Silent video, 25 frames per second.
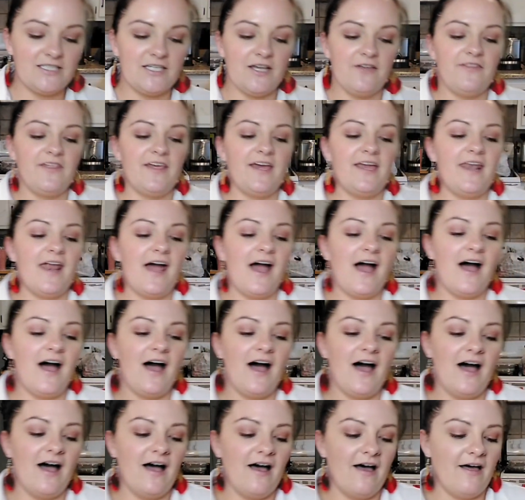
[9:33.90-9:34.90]
So then
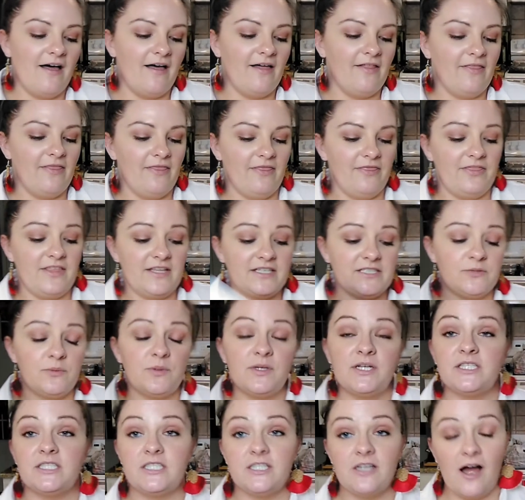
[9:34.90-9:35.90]
uh, this
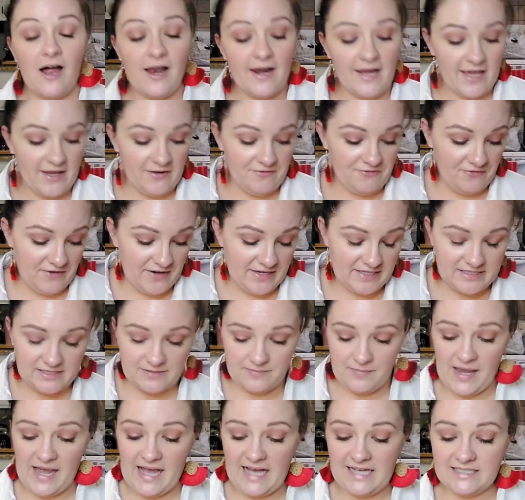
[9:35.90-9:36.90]
one is not a
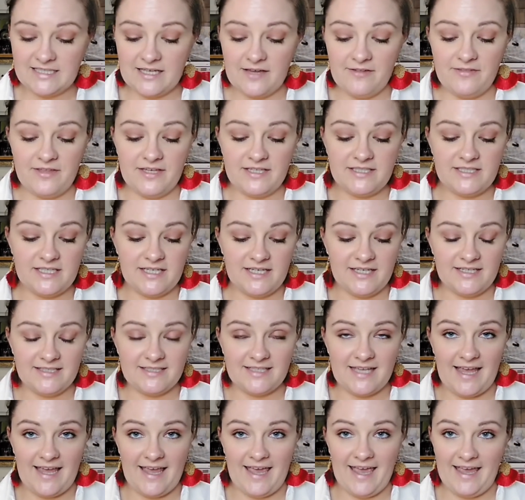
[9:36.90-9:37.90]
face mask. This
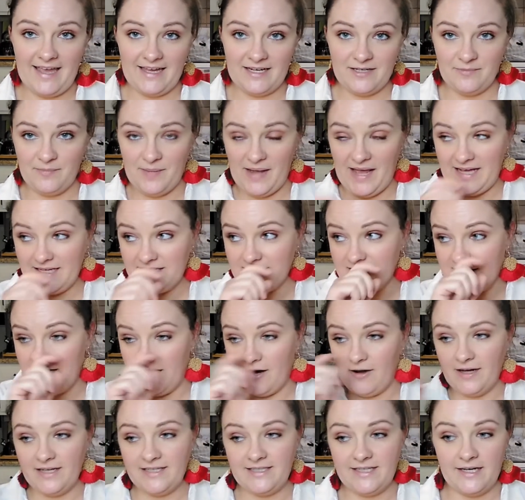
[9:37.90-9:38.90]
is a hand mask.
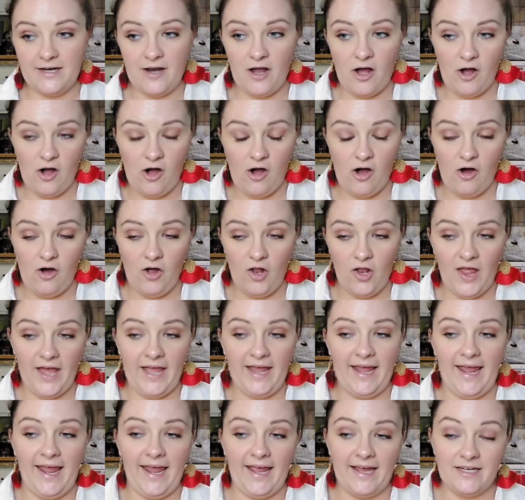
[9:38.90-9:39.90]
Now I did haul
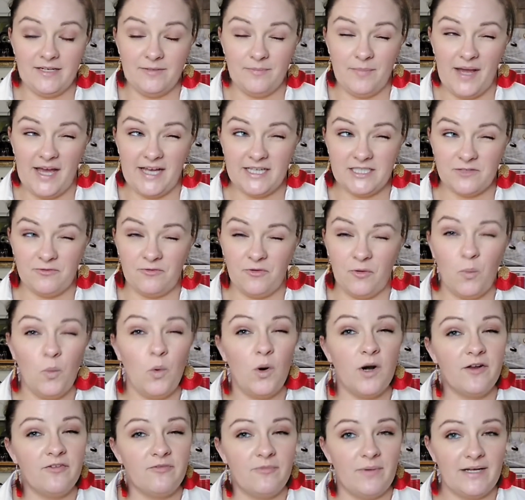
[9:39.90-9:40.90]
a hand mask from
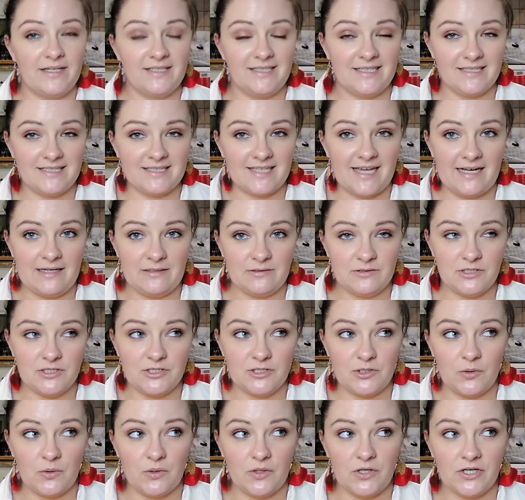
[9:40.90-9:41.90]
one of my discount
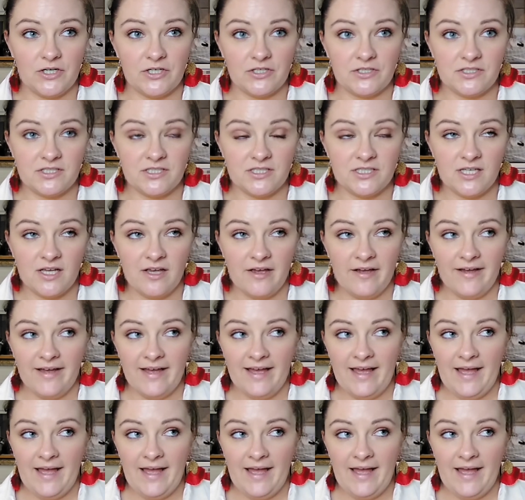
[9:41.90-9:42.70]
stores,